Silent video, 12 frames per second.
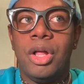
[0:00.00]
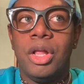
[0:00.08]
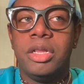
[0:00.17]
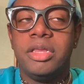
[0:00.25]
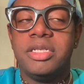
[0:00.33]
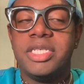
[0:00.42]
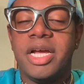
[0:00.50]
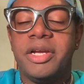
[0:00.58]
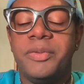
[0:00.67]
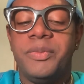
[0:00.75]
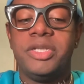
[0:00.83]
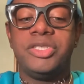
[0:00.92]
the
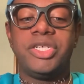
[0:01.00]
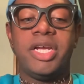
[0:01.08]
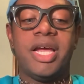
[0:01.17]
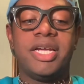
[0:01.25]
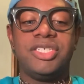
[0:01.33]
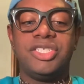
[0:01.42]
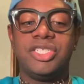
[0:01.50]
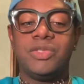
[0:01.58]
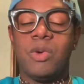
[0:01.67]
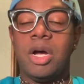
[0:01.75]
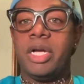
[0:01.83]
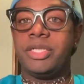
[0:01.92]
documentary I just
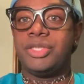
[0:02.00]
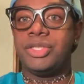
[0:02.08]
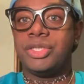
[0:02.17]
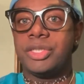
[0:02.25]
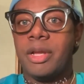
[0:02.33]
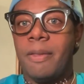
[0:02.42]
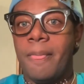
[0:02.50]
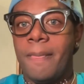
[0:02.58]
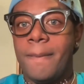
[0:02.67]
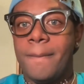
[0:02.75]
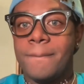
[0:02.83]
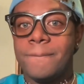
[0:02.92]
watched,
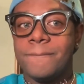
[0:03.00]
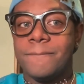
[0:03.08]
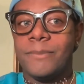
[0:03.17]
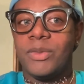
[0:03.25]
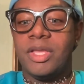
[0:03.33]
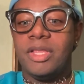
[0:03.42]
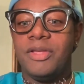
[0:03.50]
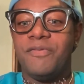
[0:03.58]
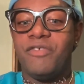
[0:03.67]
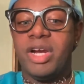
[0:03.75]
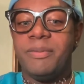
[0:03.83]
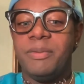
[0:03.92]
the
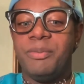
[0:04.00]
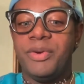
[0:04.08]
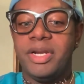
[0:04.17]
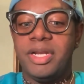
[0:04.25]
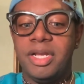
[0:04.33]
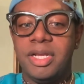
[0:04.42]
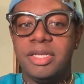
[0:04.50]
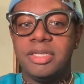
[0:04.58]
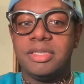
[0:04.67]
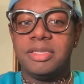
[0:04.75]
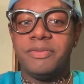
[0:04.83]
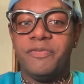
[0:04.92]
Framing Britney
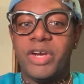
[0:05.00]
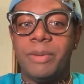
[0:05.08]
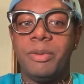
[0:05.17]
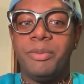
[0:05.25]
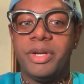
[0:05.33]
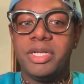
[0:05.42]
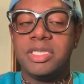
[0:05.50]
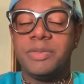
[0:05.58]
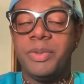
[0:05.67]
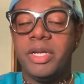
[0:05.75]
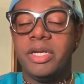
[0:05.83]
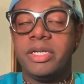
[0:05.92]

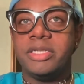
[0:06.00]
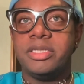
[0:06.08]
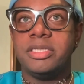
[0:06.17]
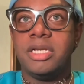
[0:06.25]
Spears.